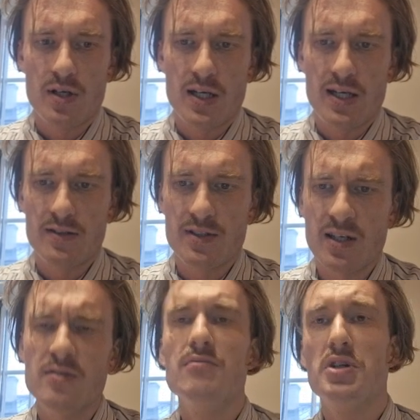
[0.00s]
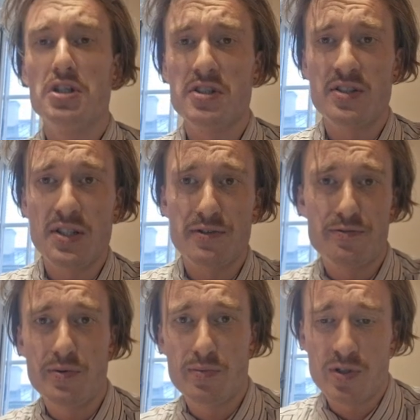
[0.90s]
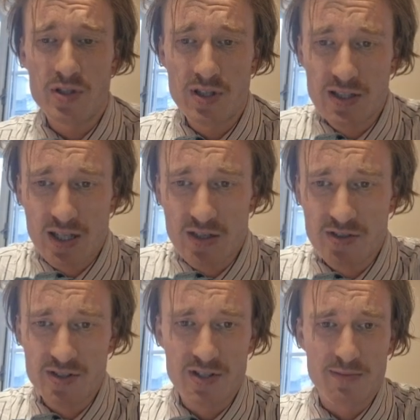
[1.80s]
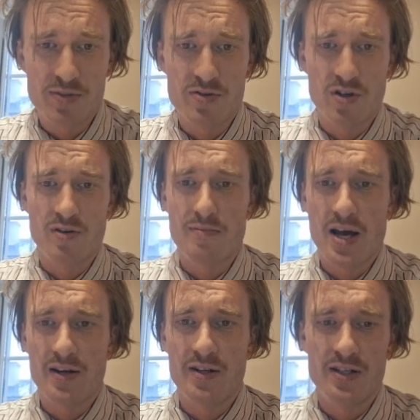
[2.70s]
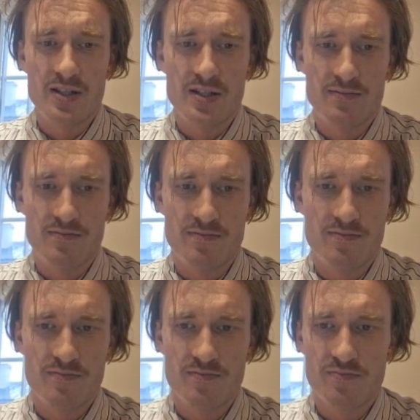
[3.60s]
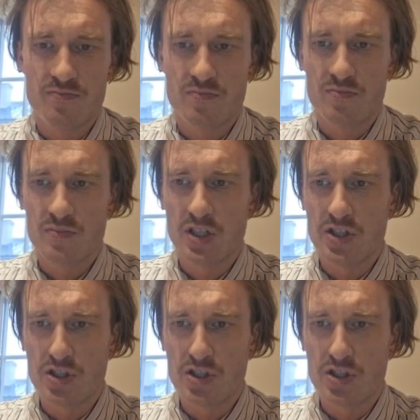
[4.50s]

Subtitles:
And yeah, we're gonna see if we will encounter some strongmen in